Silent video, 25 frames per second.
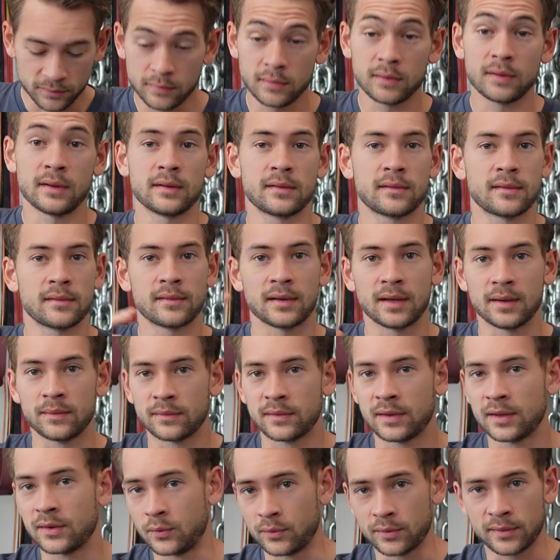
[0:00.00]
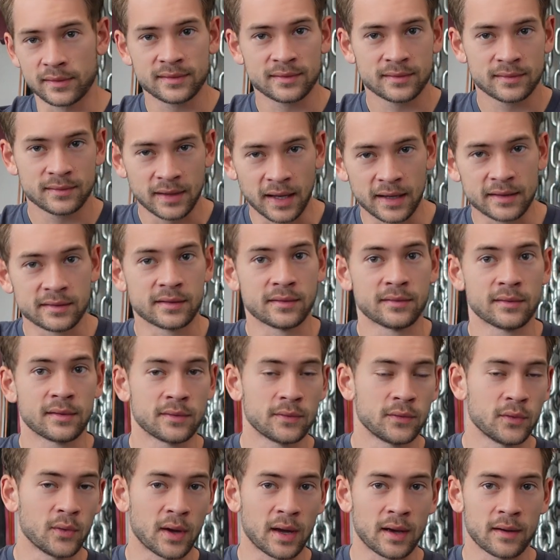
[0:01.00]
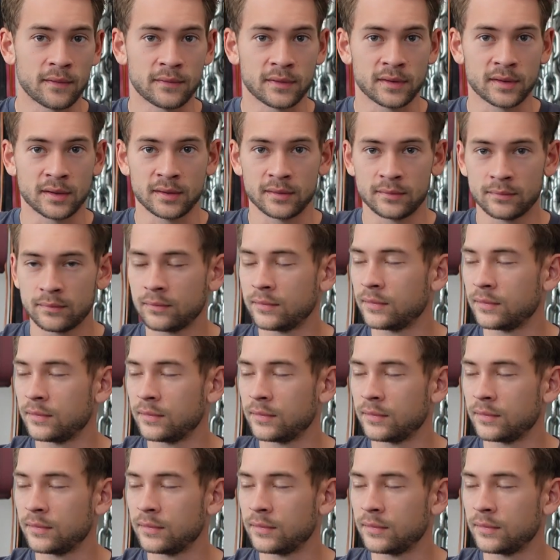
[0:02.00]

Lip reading: it's the same thing with tendons. If you have a